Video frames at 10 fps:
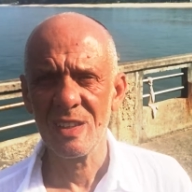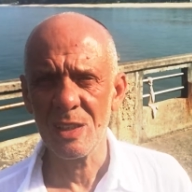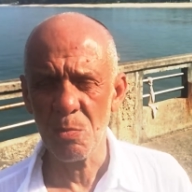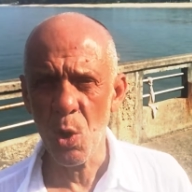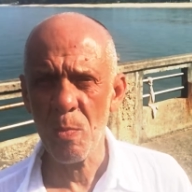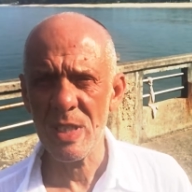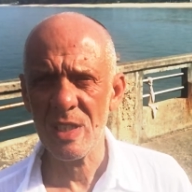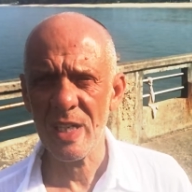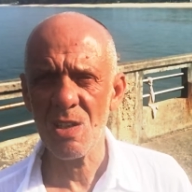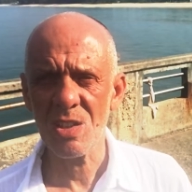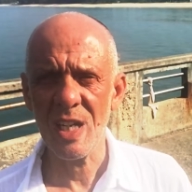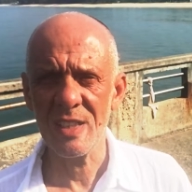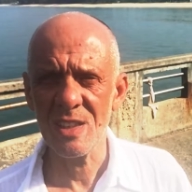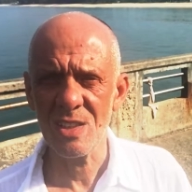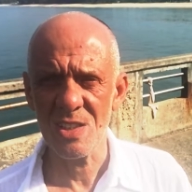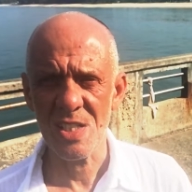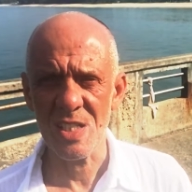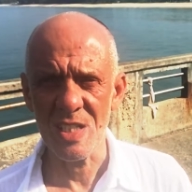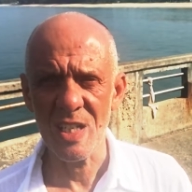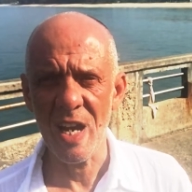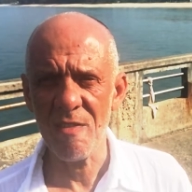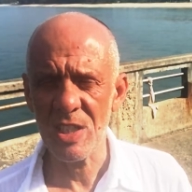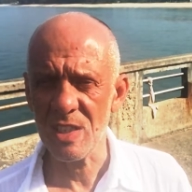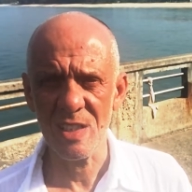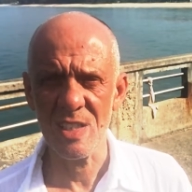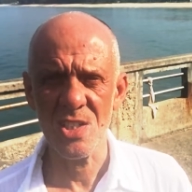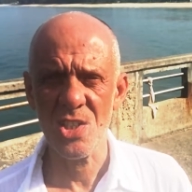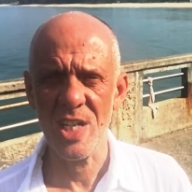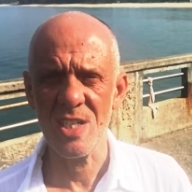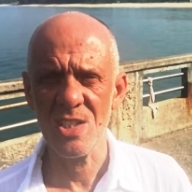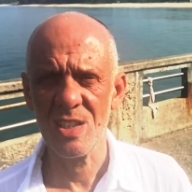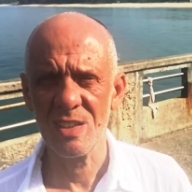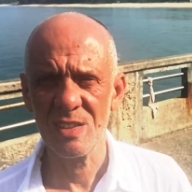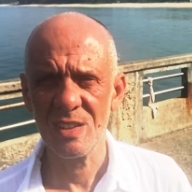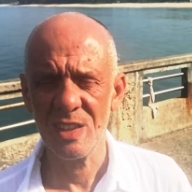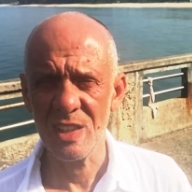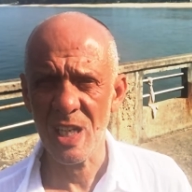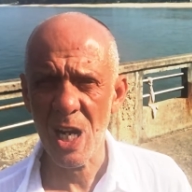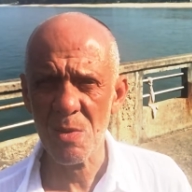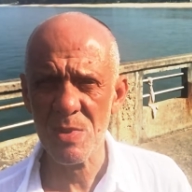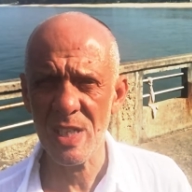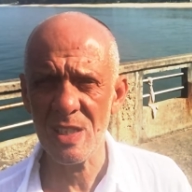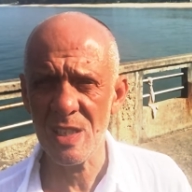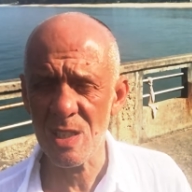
The moment I got under the sea, everything has changed. It helps that